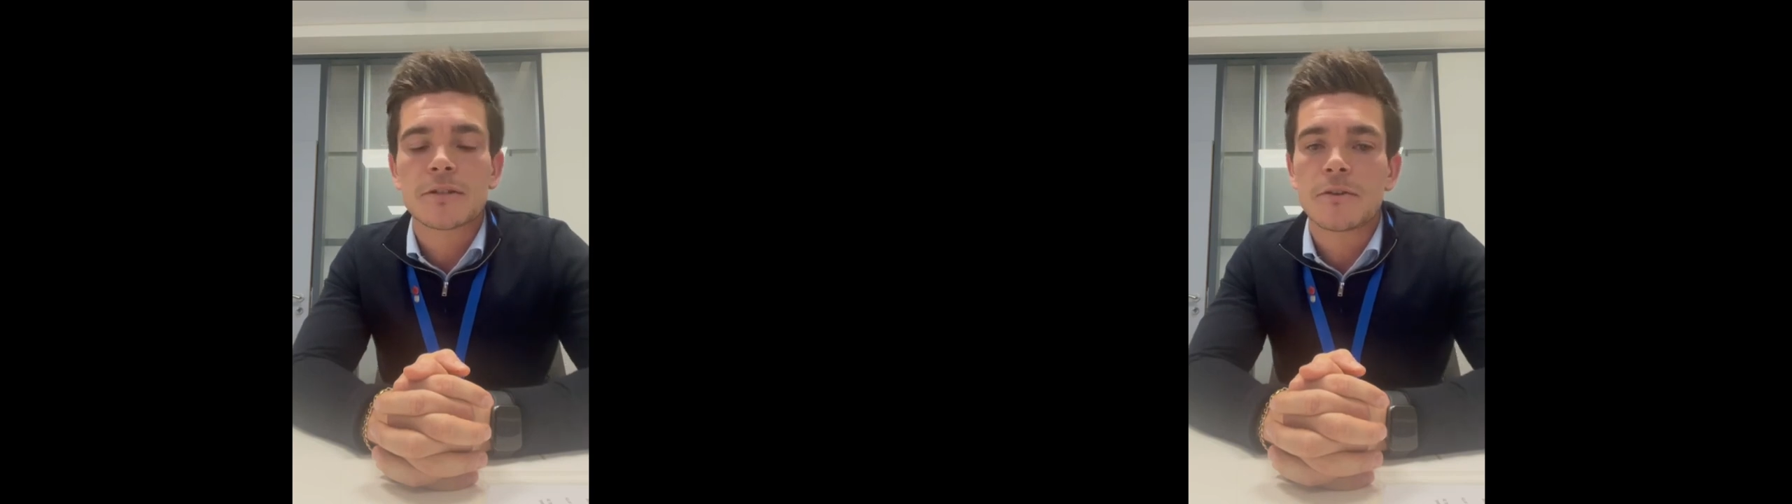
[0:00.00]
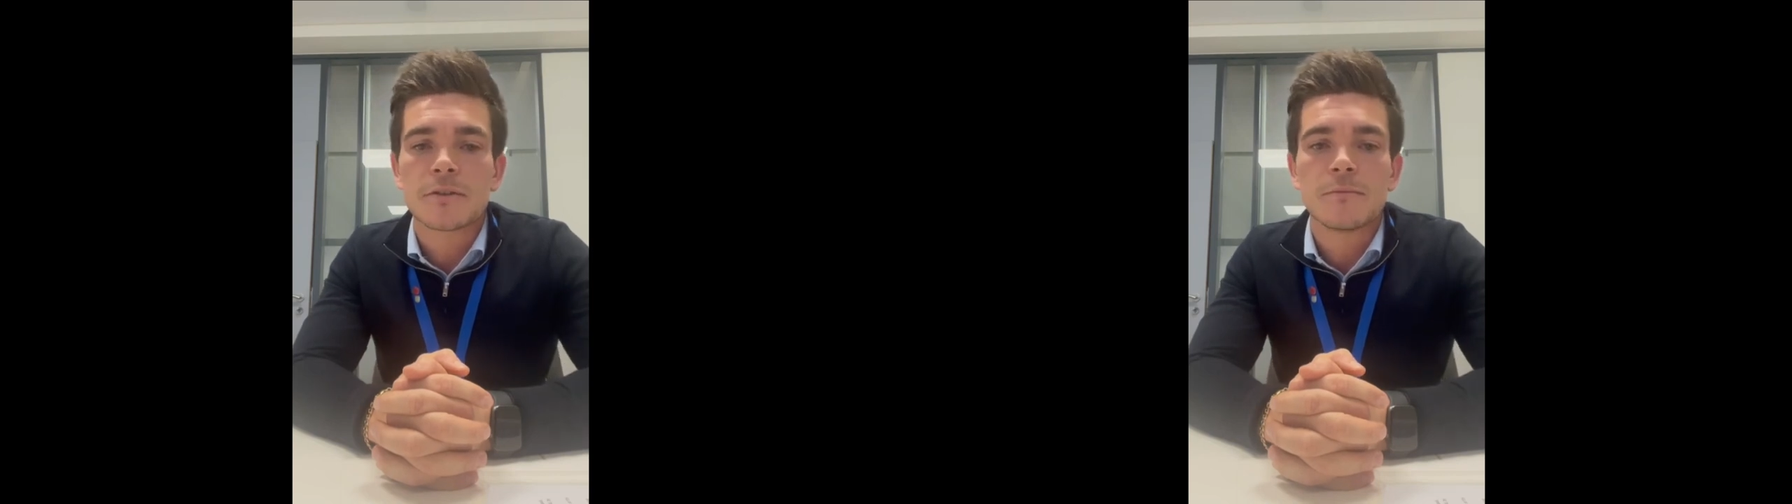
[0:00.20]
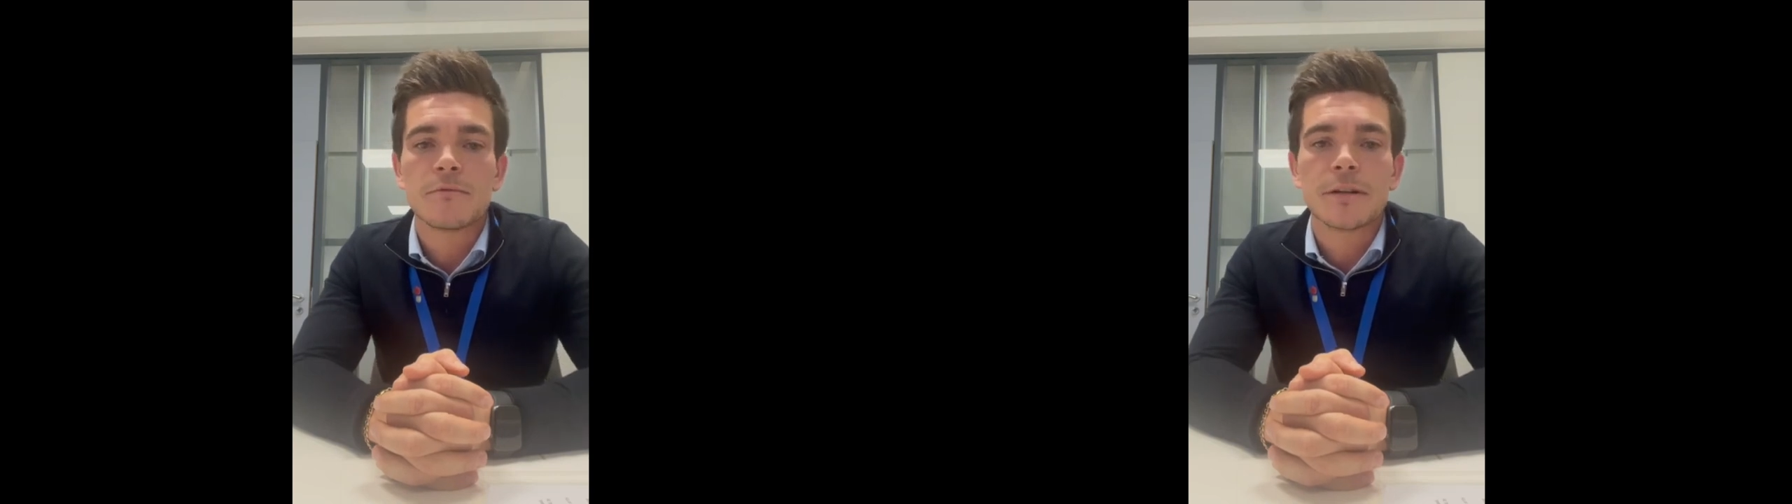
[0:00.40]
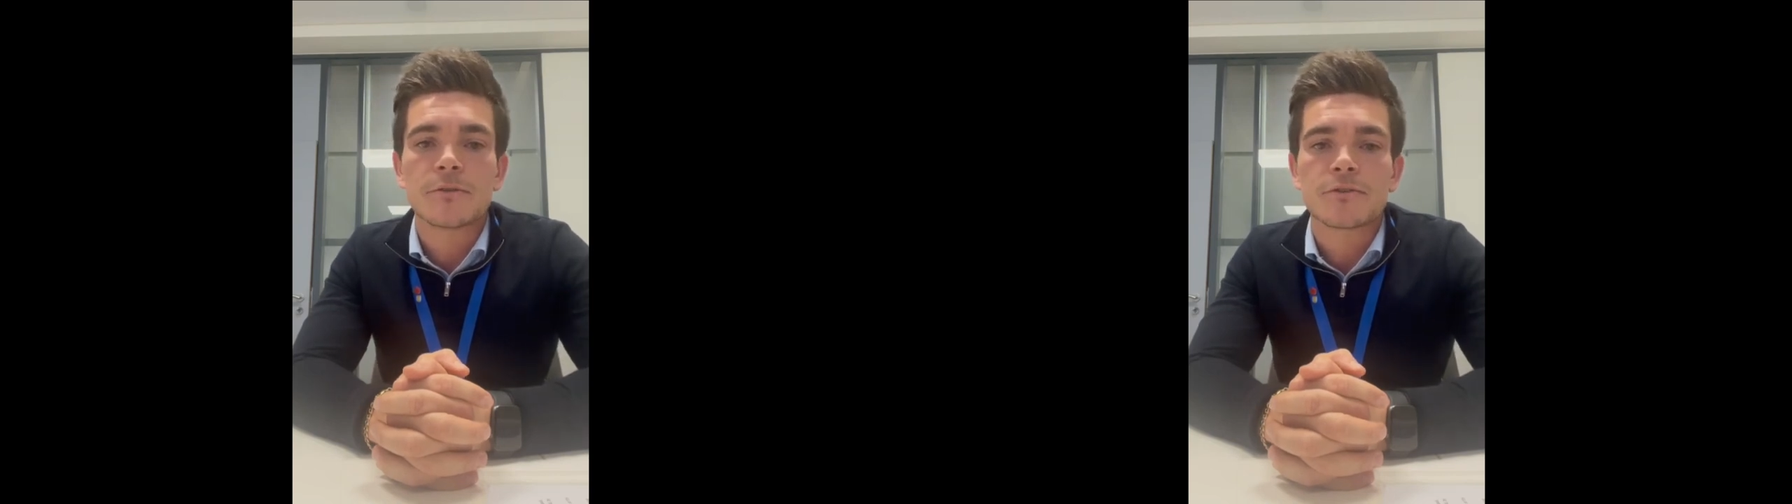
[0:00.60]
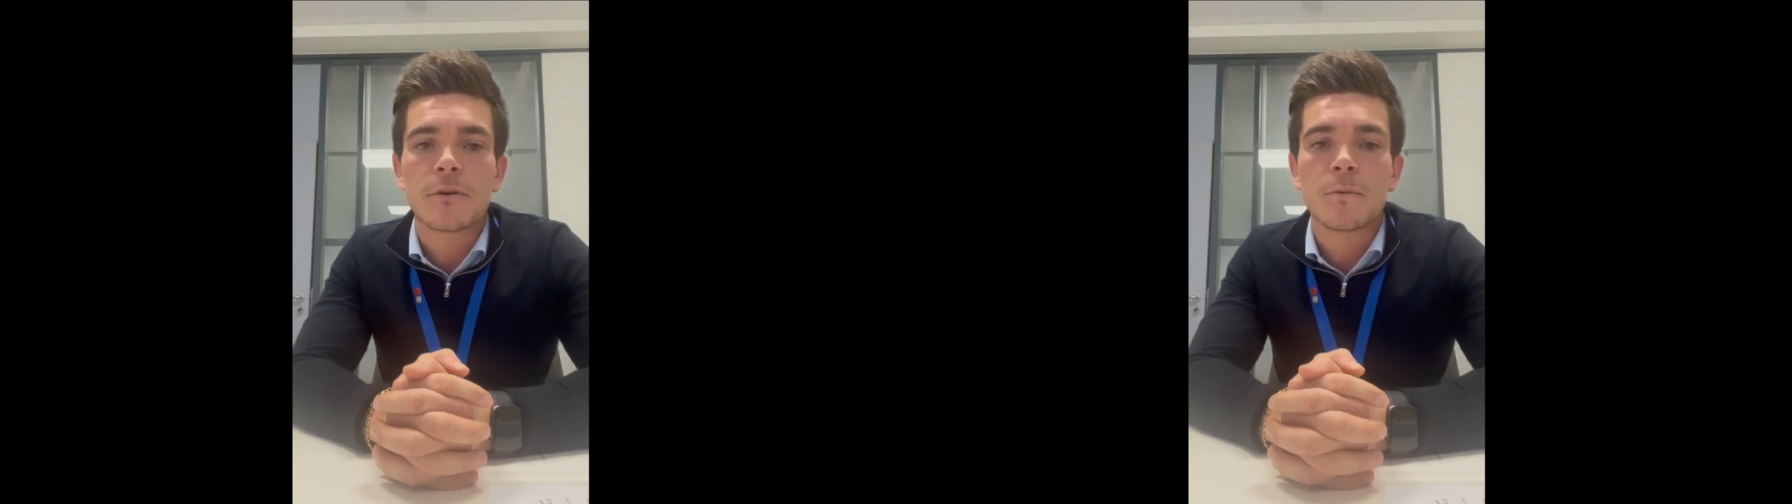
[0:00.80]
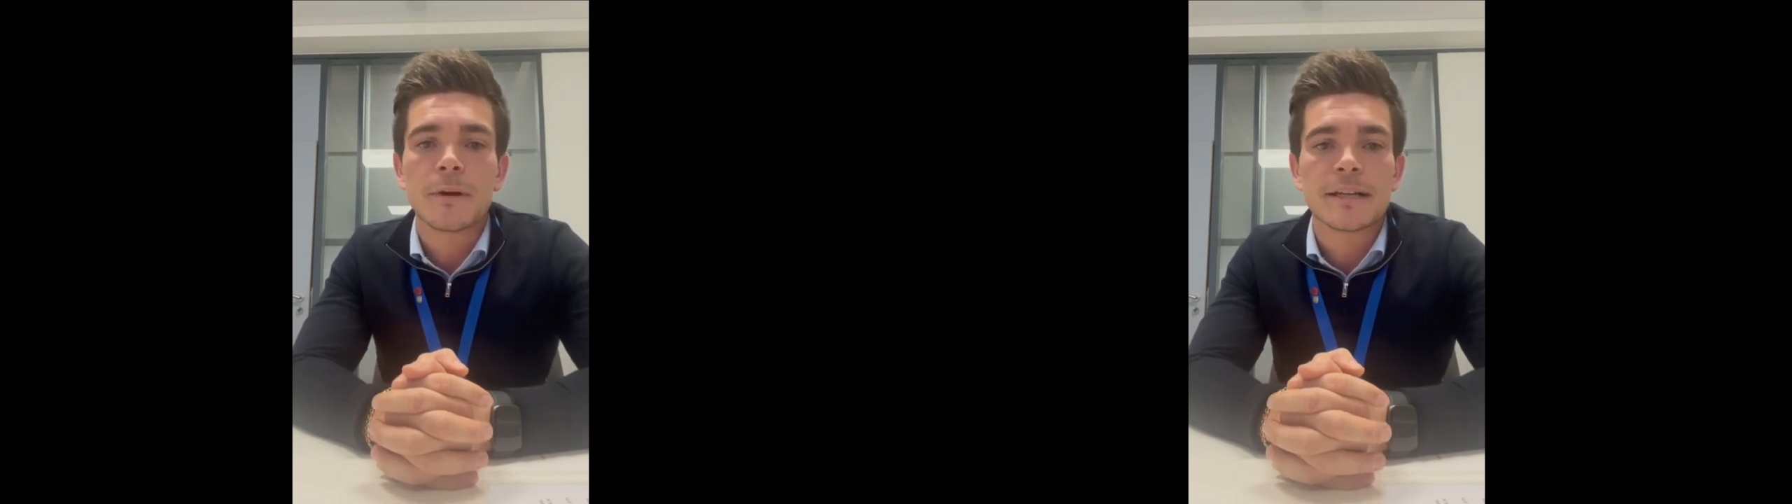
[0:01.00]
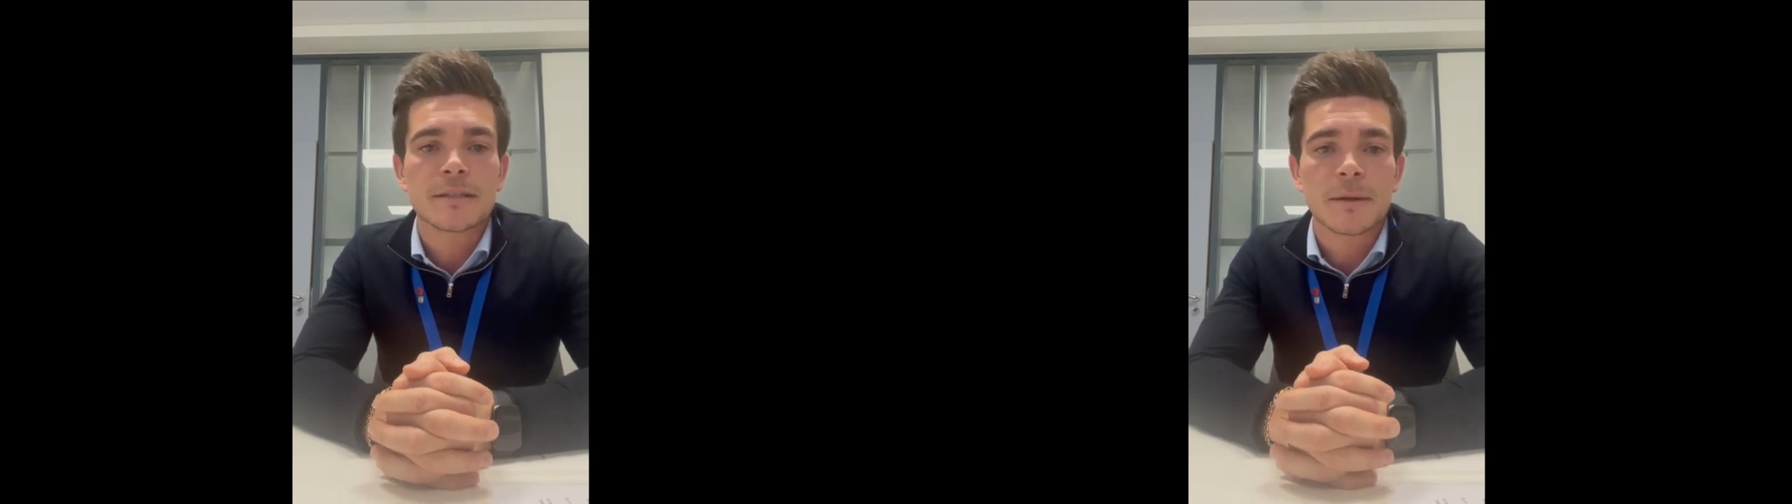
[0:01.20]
So some real strong weeks,